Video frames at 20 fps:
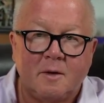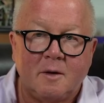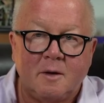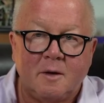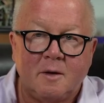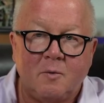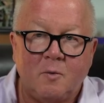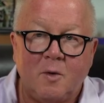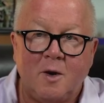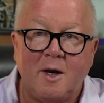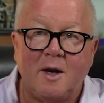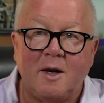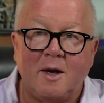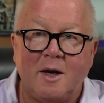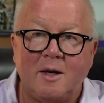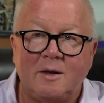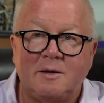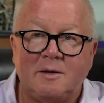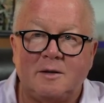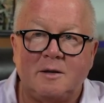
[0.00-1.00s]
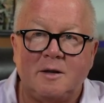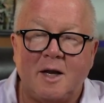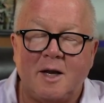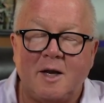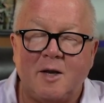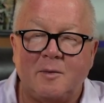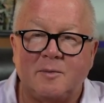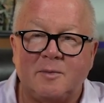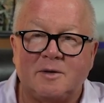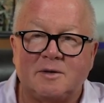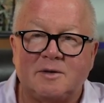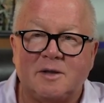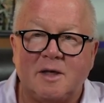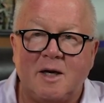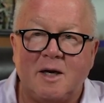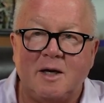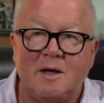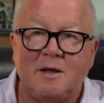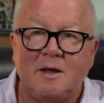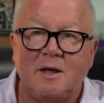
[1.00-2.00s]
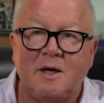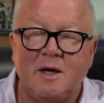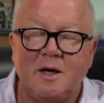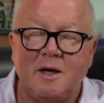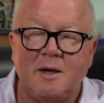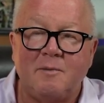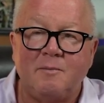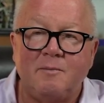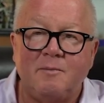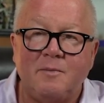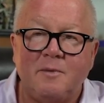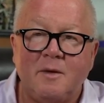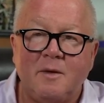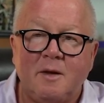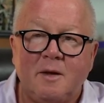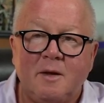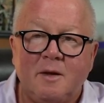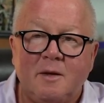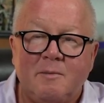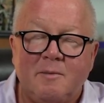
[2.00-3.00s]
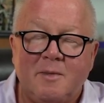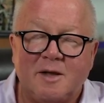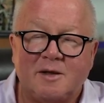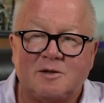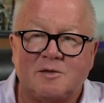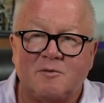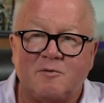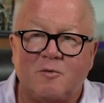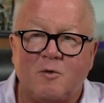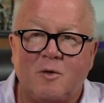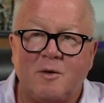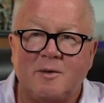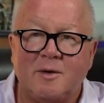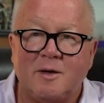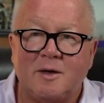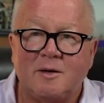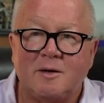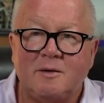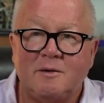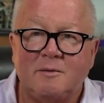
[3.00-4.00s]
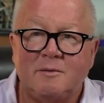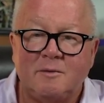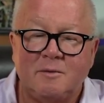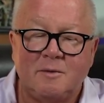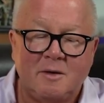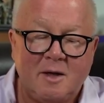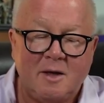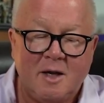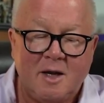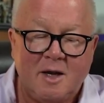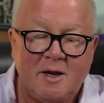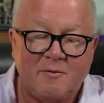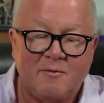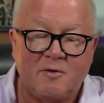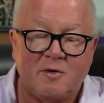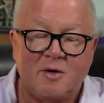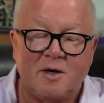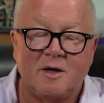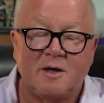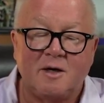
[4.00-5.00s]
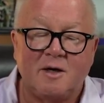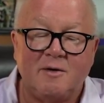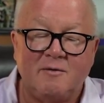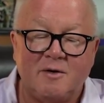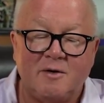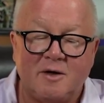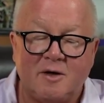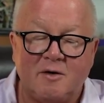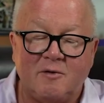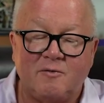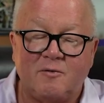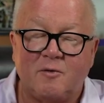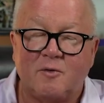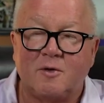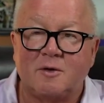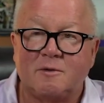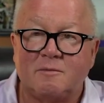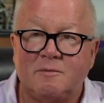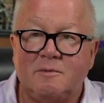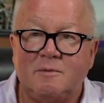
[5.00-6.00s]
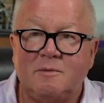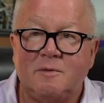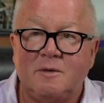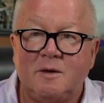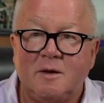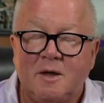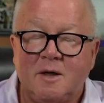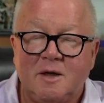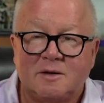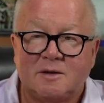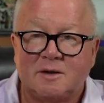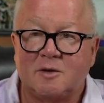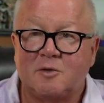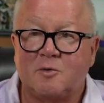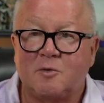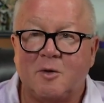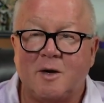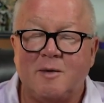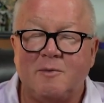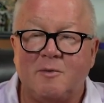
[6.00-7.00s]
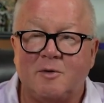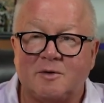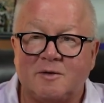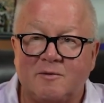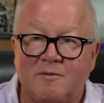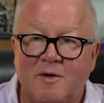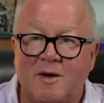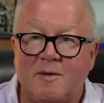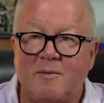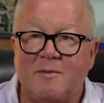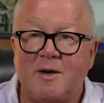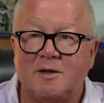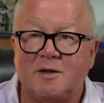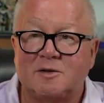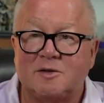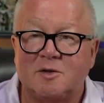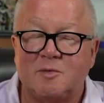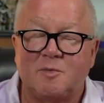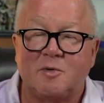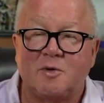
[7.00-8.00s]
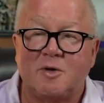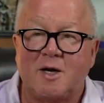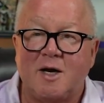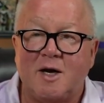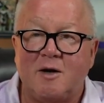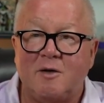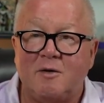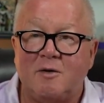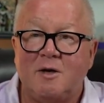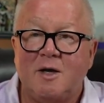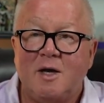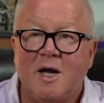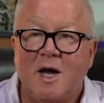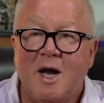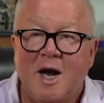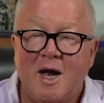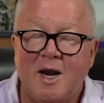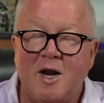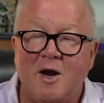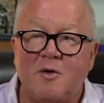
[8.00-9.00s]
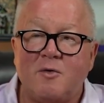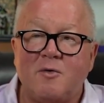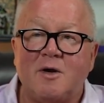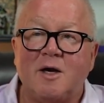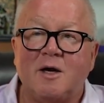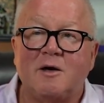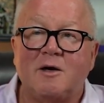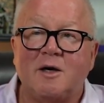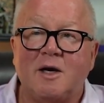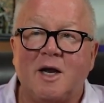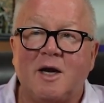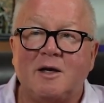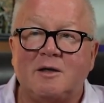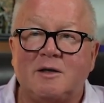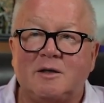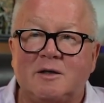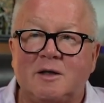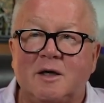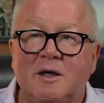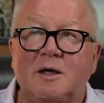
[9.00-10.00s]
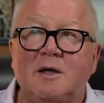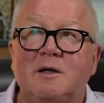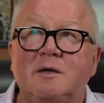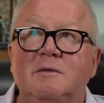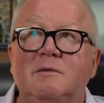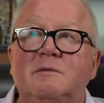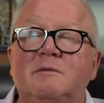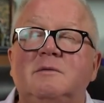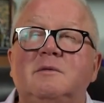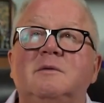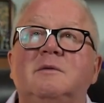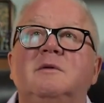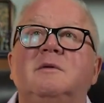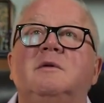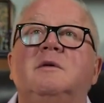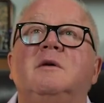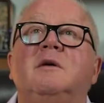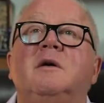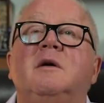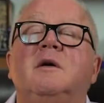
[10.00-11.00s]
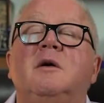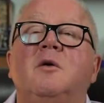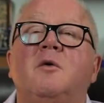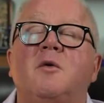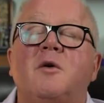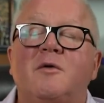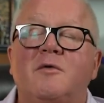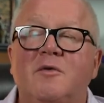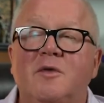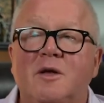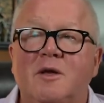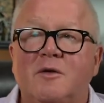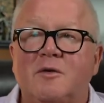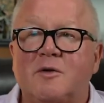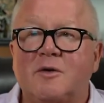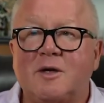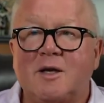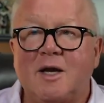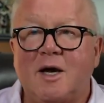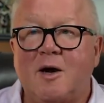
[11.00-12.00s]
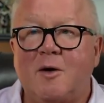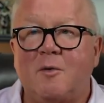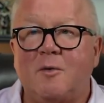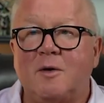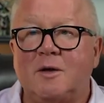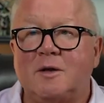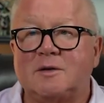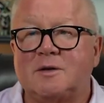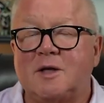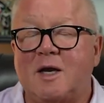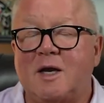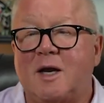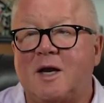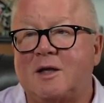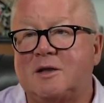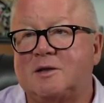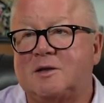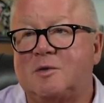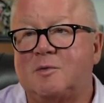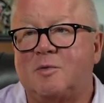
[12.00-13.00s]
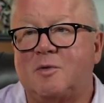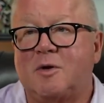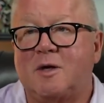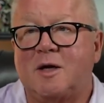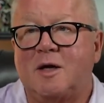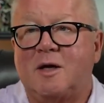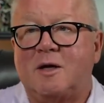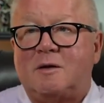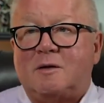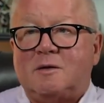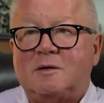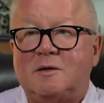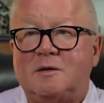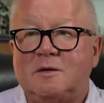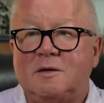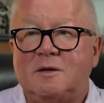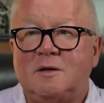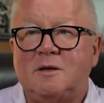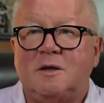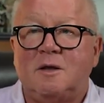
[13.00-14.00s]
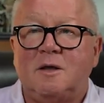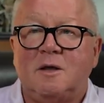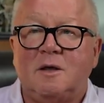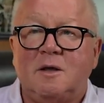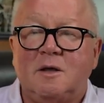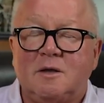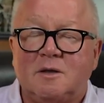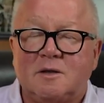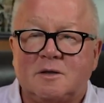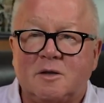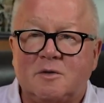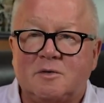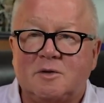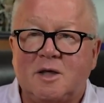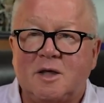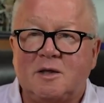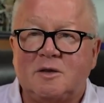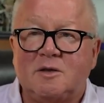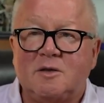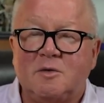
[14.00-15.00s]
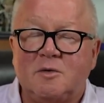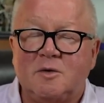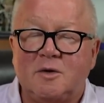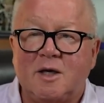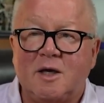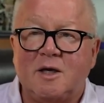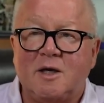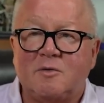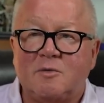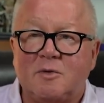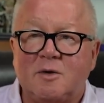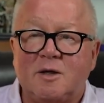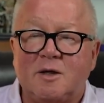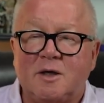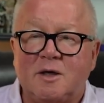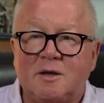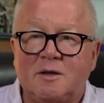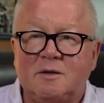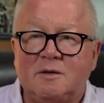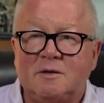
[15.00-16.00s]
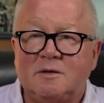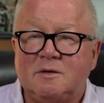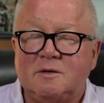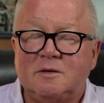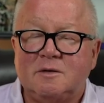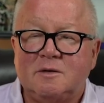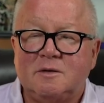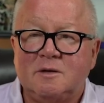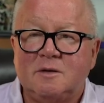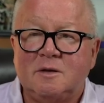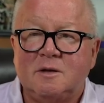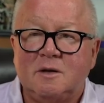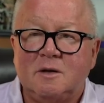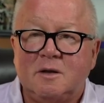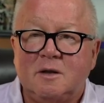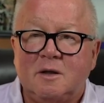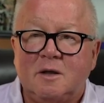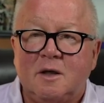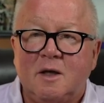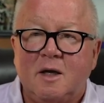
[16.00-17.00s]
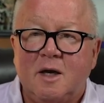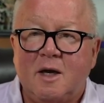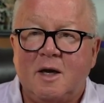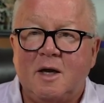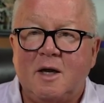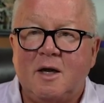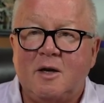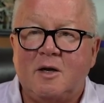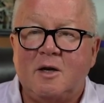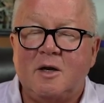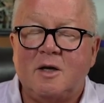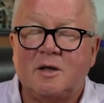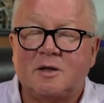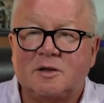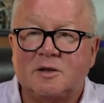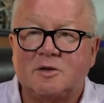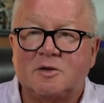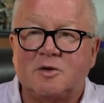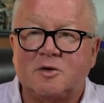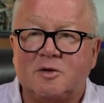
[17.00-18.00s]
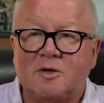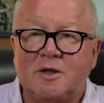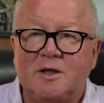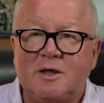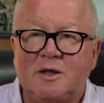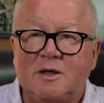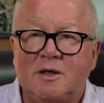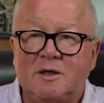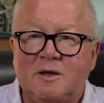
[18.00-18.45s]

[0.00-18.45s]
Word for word: Well, I helped design Master Formula. Mm. If you're Young Living, go for it. It's a great multivitamin in Super Cal. I know Gary liked whatever the other Cal was. I like Super Cal. So take 2 a day, 3 a day. And essential D.